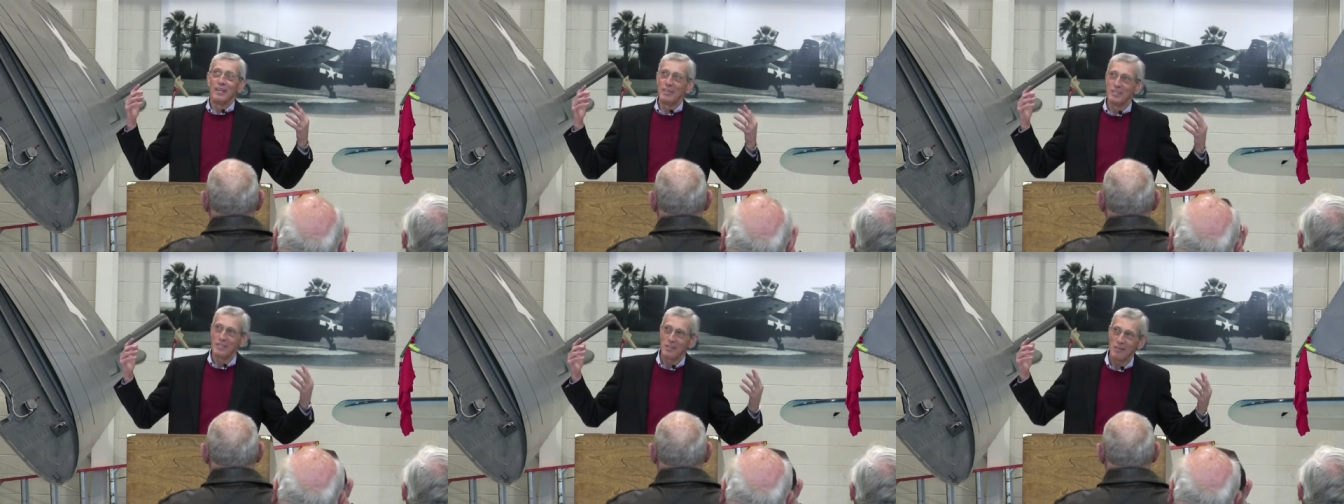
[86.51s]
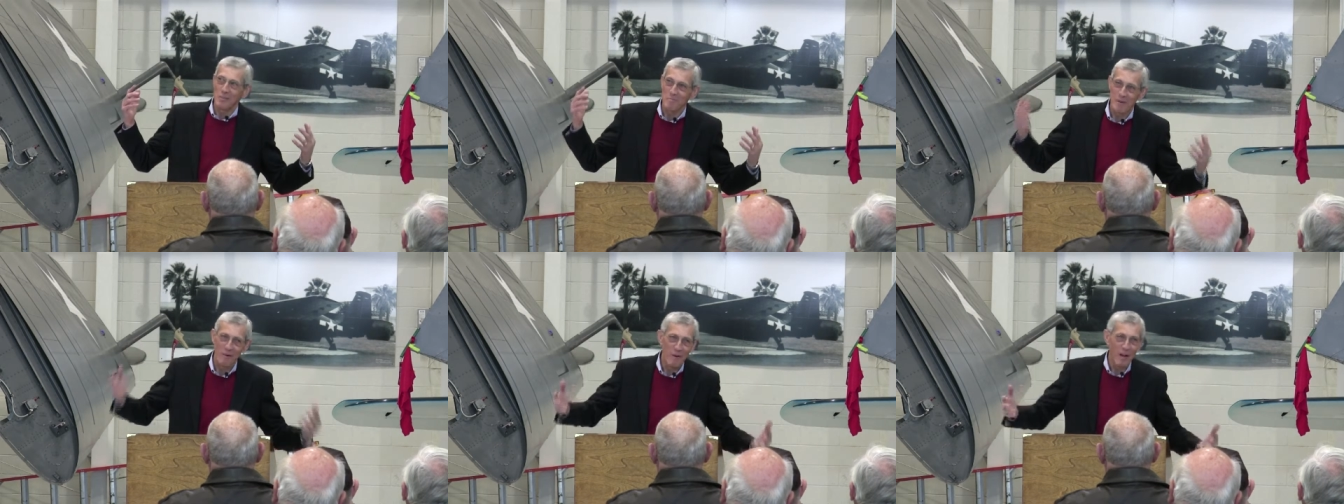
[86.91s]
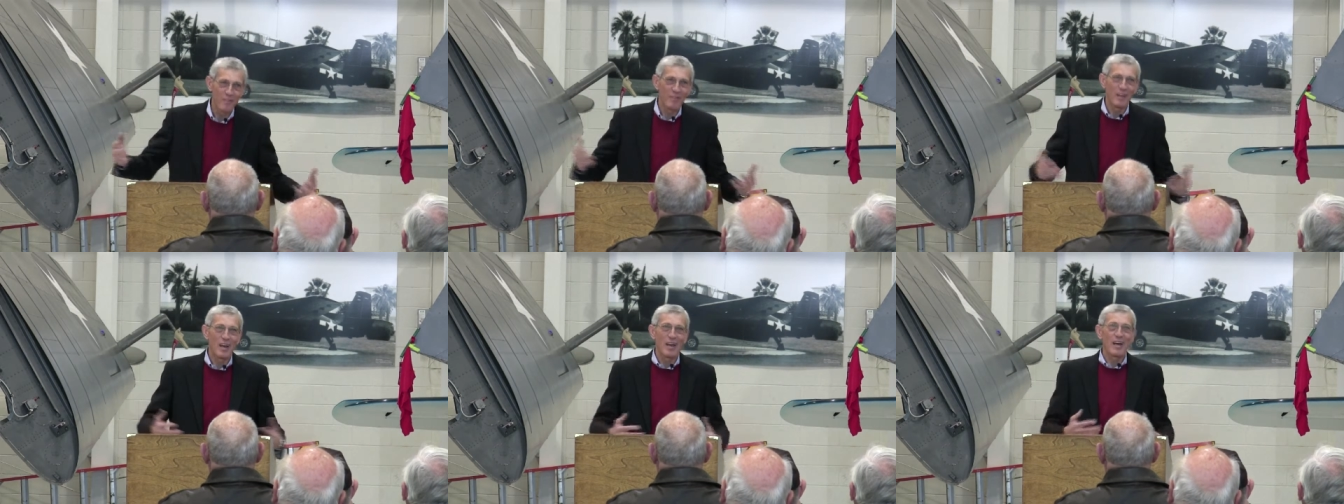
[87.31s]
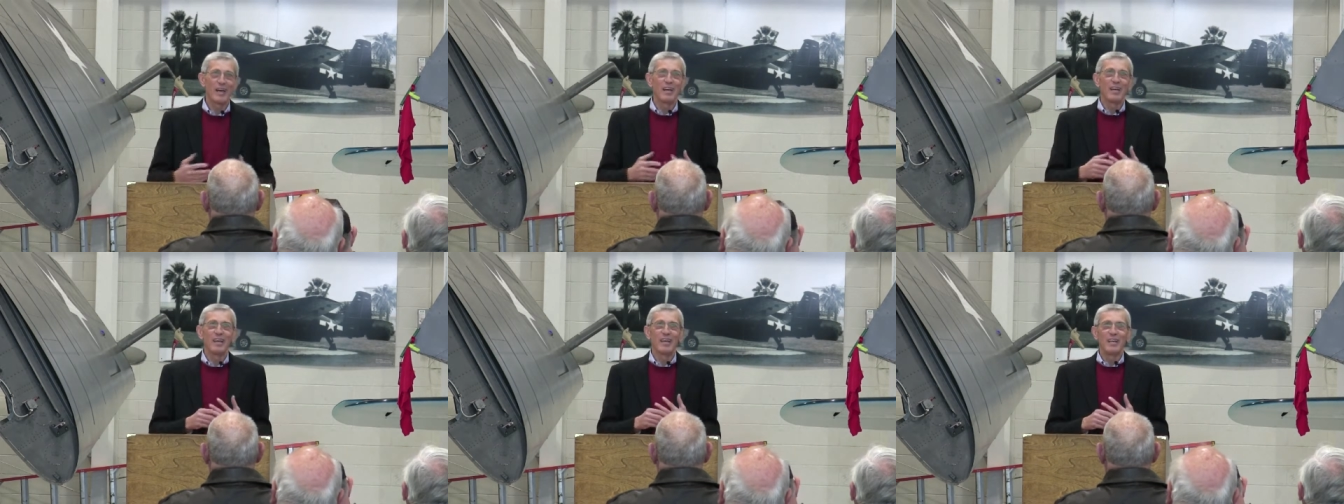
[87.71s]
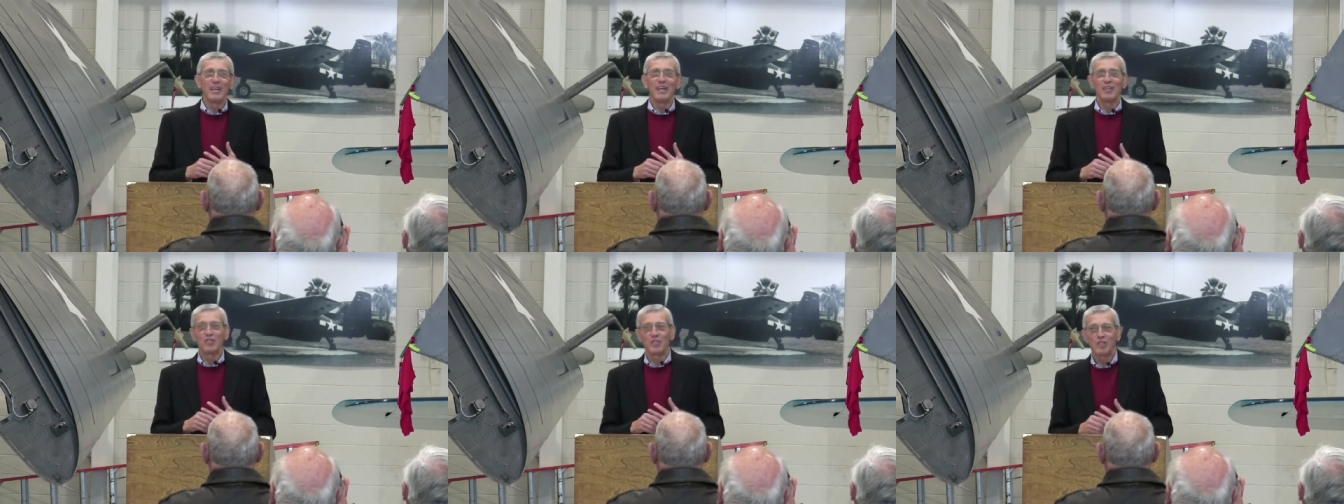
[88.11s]
and so my wife and I,
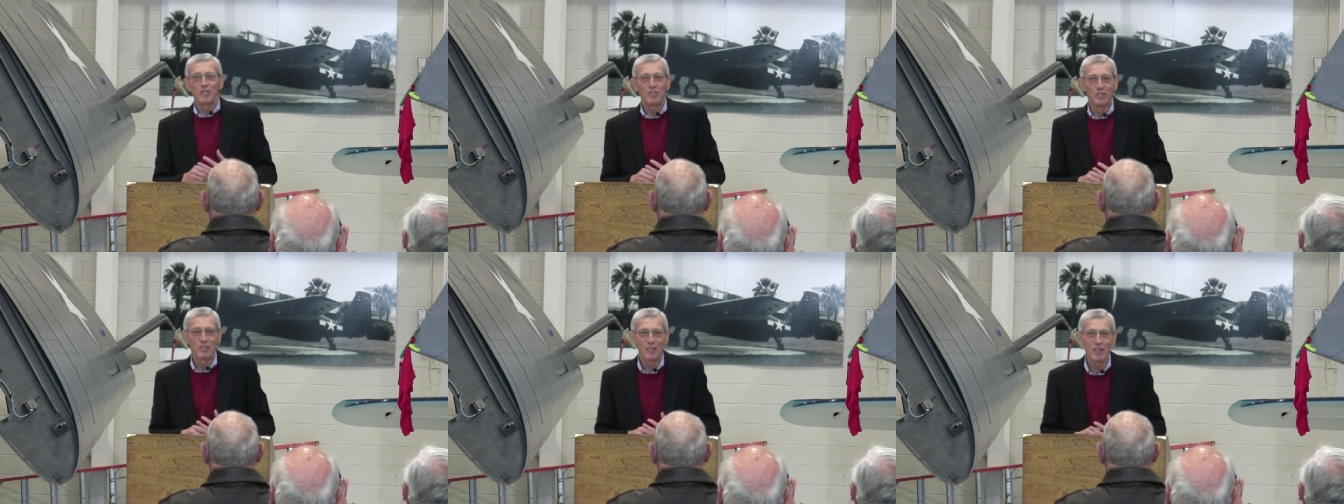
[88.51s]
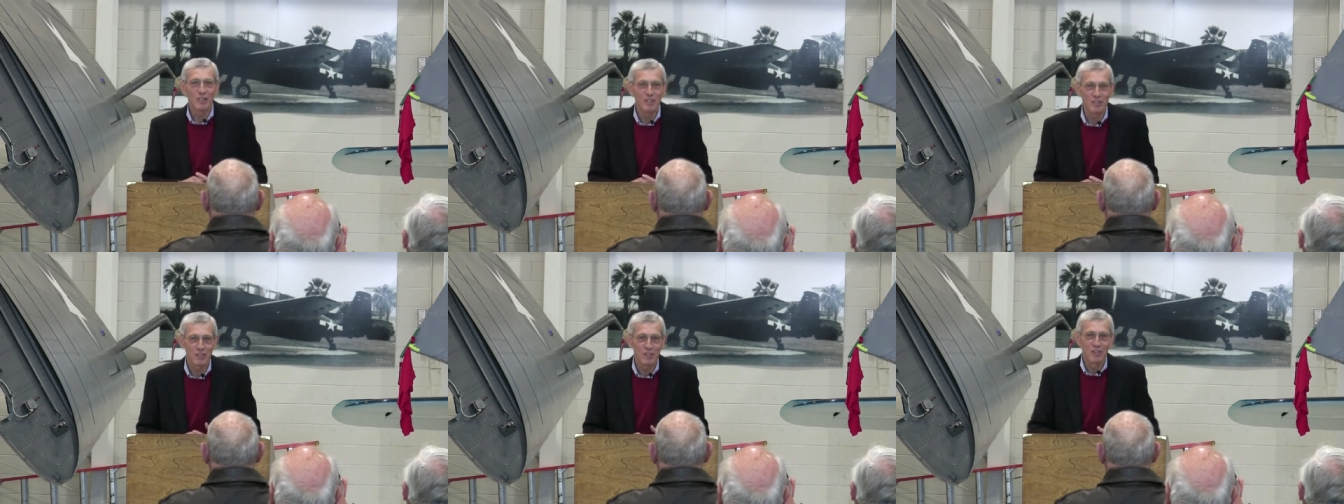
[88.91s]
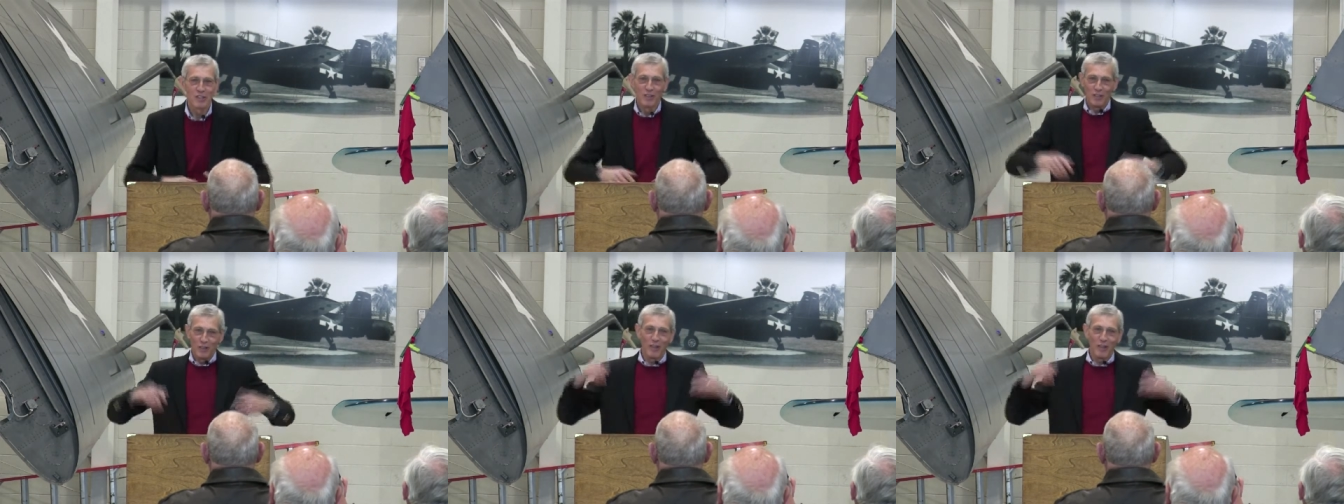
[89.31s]
and he had season tickets.